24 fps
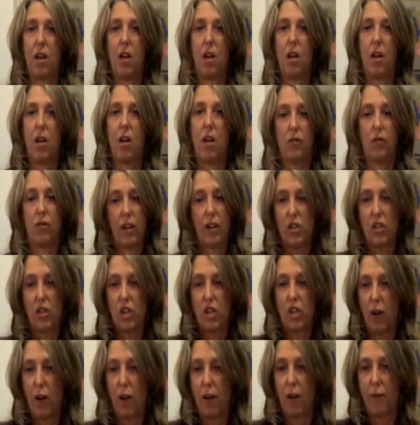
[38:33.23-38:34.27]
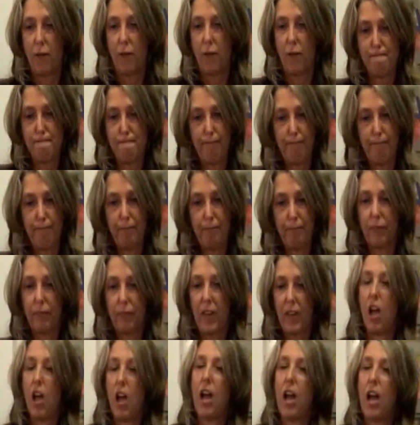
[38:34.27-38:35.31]
so you can check off,
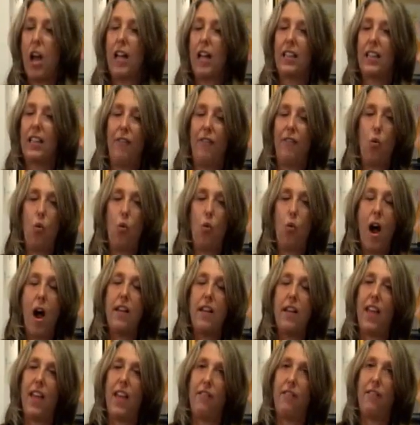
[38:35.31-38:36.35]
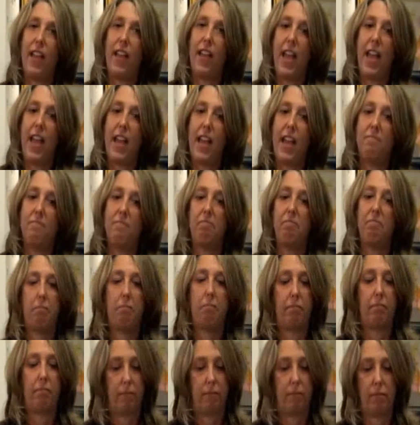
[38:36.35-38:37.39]
level 1, they've hit
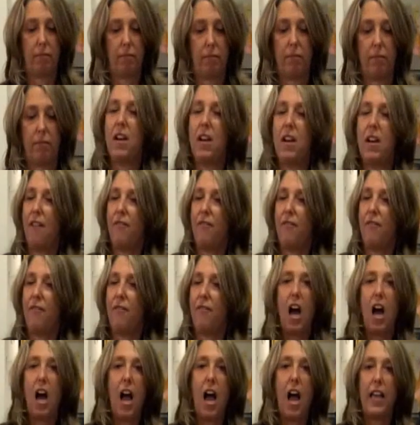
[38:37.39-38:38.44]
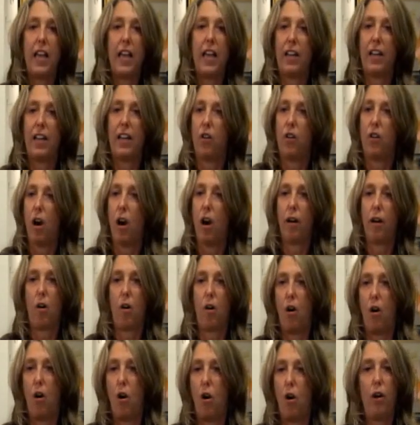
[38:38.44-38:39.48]
novice high in
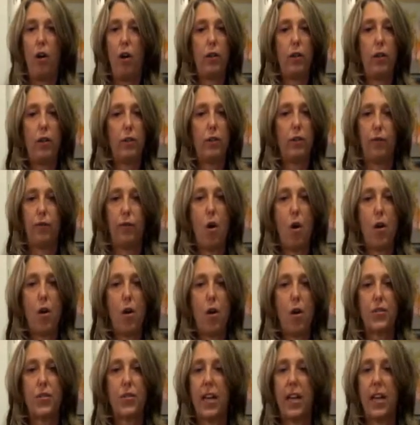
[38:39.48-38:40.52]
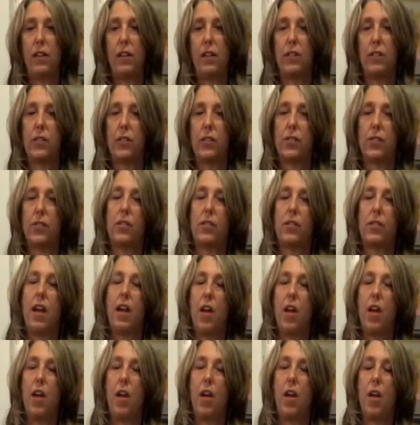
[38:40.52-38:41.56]
all 4 skills,
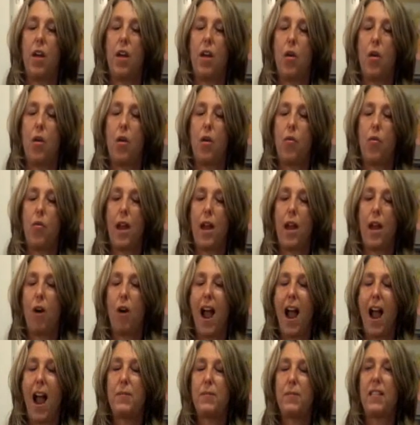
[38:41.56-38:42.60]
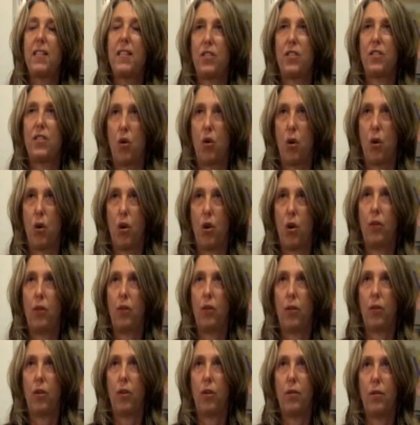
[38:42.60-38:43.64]
then perhaps that's all
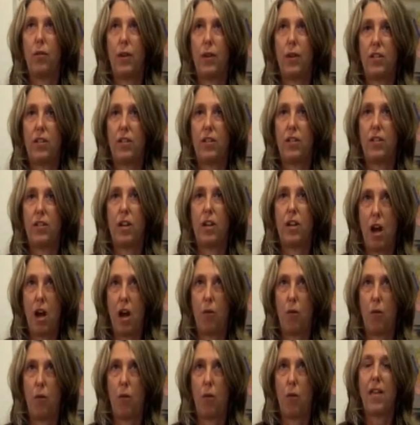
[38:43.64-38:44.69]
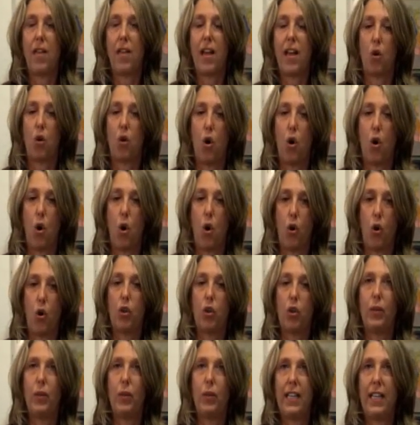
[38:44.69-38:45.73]
you need to know, and that's all
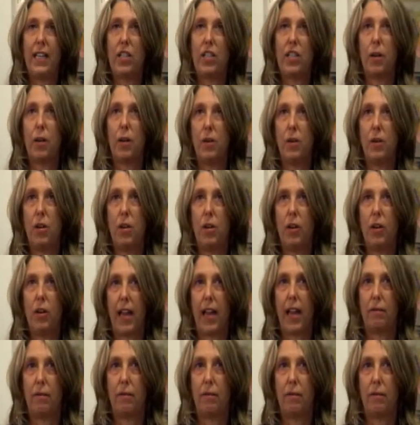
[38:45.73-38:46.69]
you need to communicate.